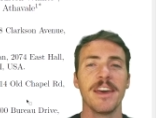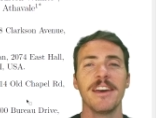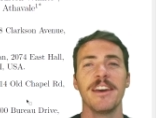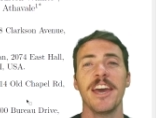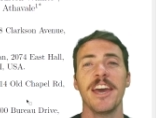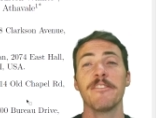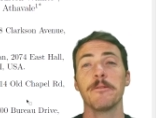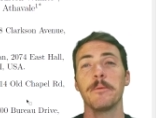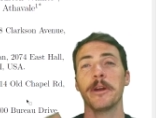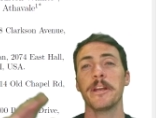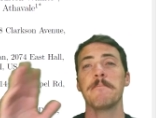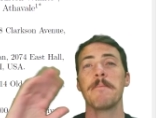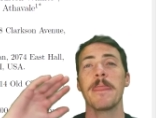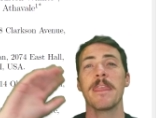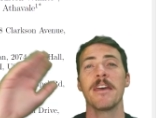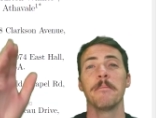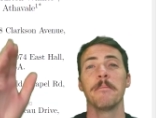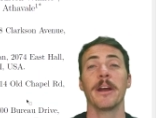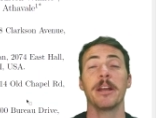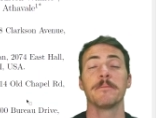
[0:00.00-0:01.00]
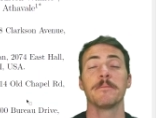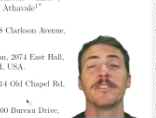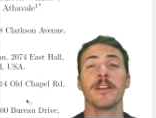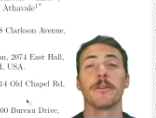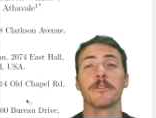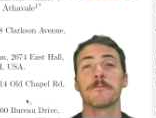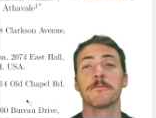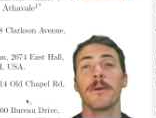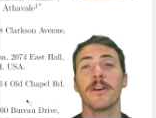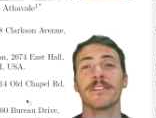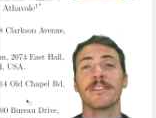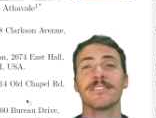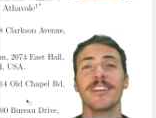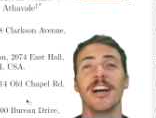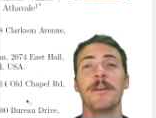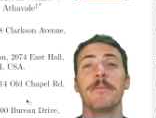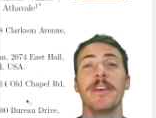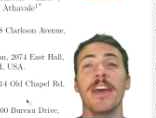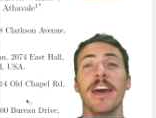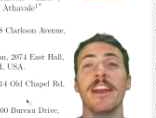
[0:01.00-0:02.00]
Hey everybody, my name is Taylor Sparks.
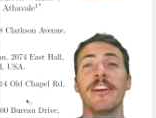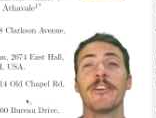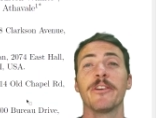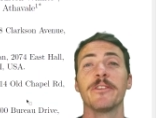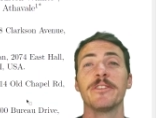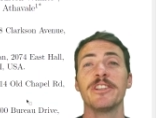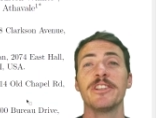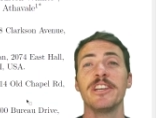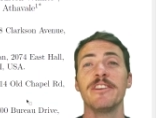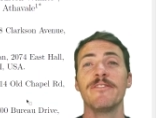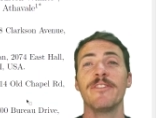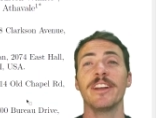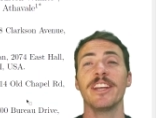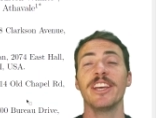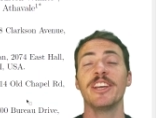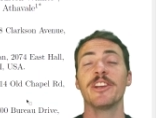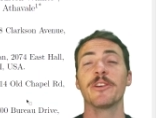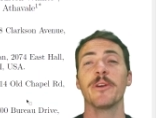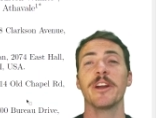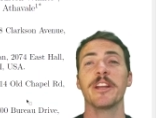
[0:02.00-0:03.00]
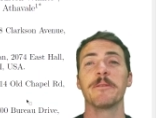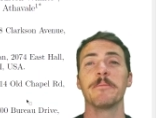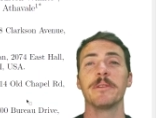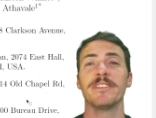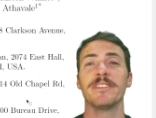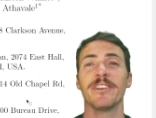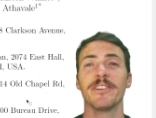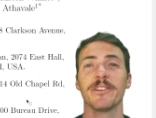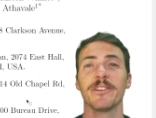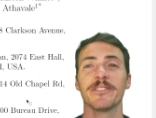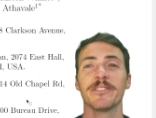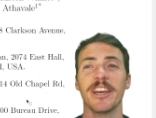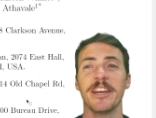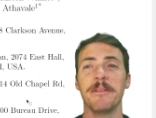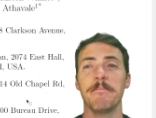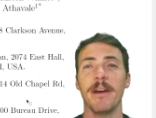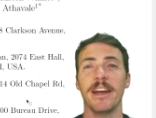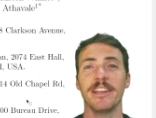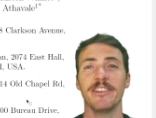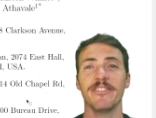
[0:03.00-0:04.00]
I'm the editor-in-chief at Integrating Materials and
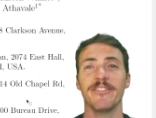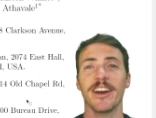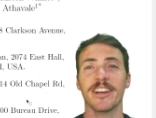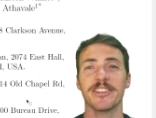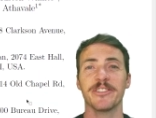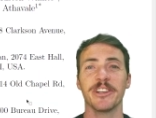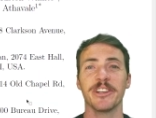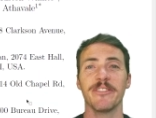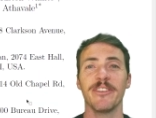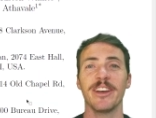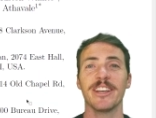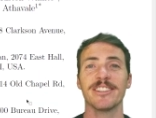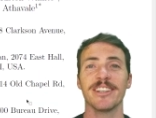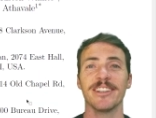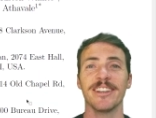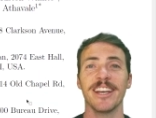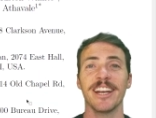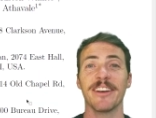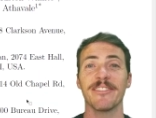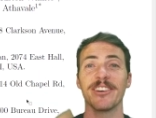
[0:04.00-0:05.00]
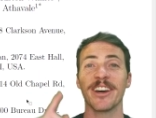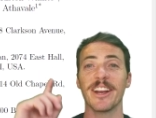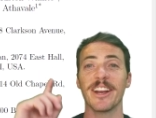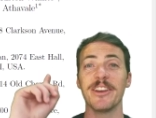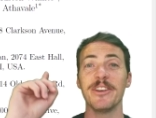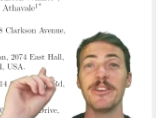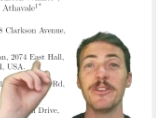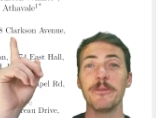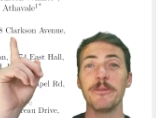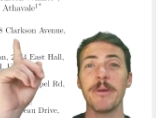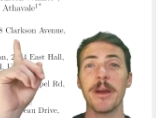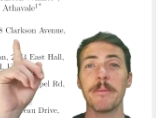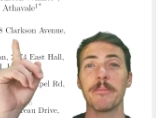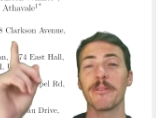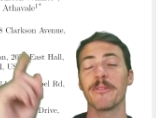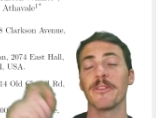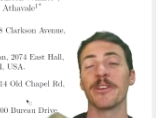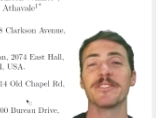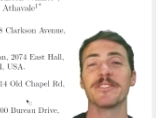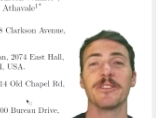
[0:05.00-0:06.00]
Manufacturing Innovation, and I've got a new paper
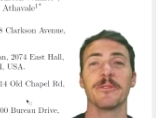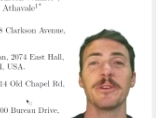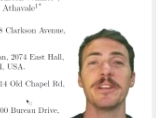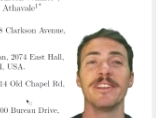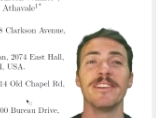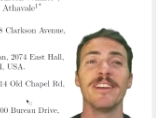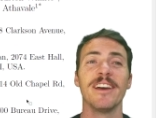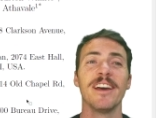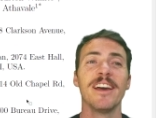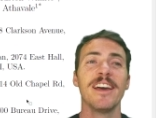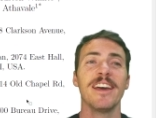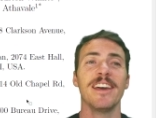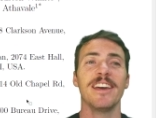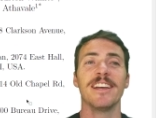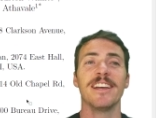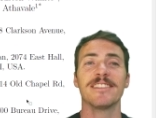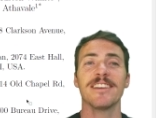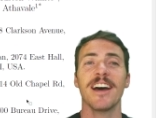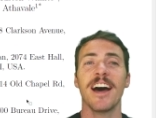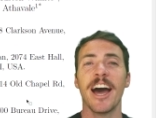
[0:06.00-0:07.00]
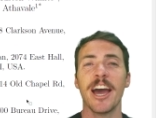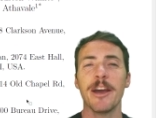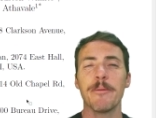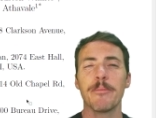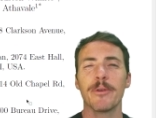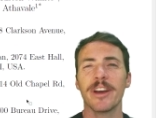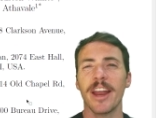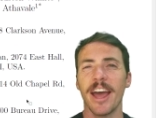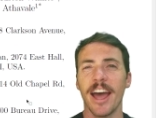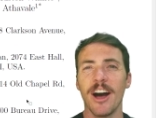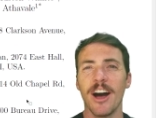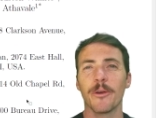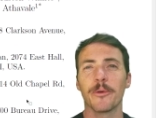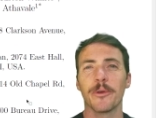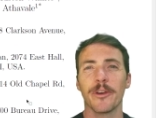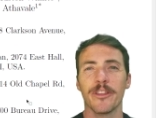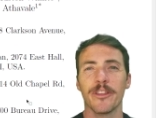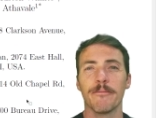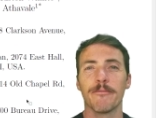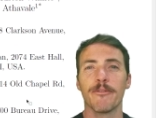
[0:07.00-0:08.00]
for us to read. It's Hybrid
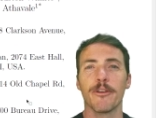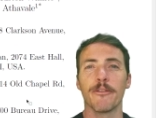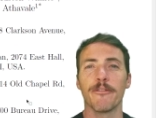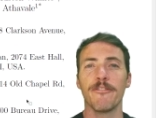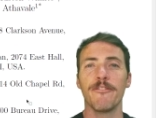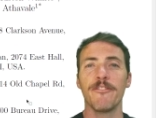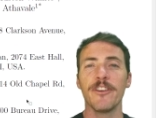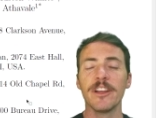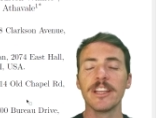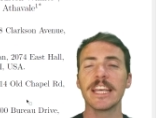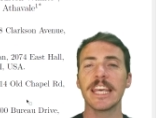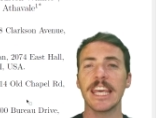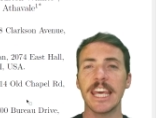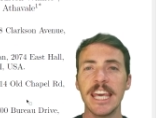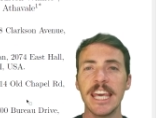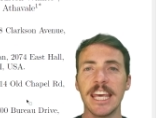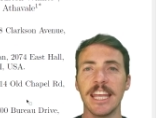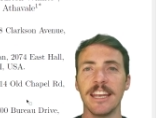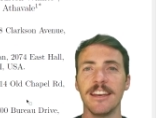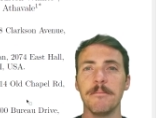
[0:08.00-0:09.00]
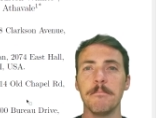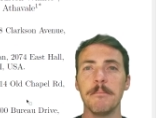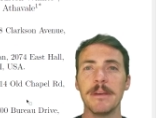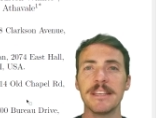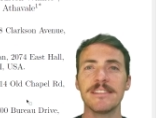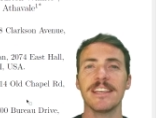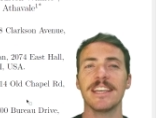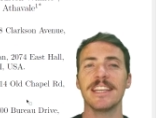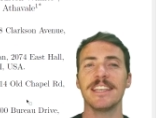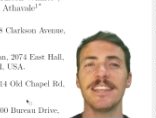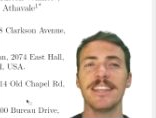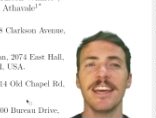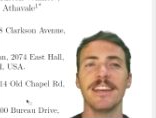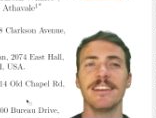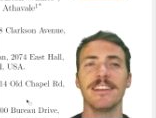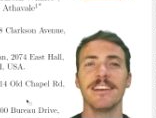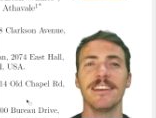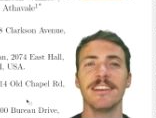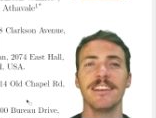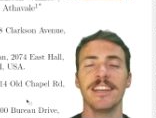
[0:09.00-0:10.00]
Algorithm for Filling in Missing
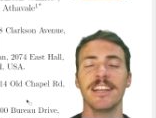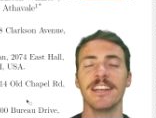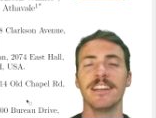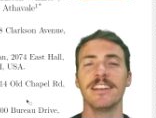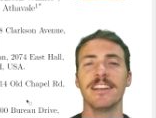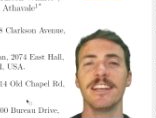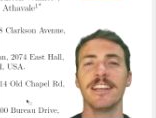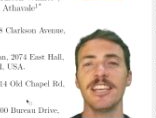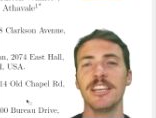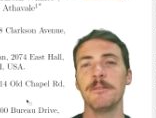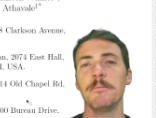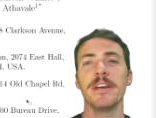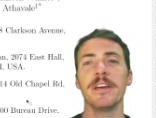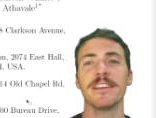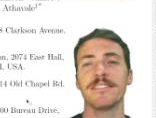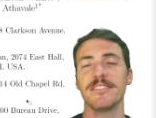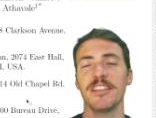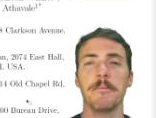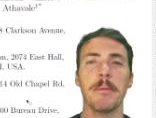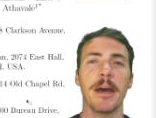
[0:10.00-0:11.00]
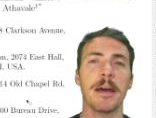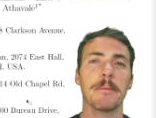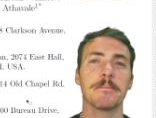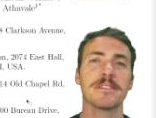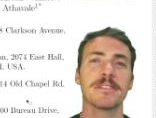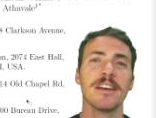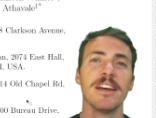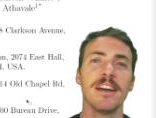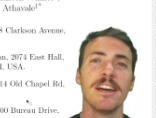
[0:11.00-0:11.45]
Data in EBSD Maps.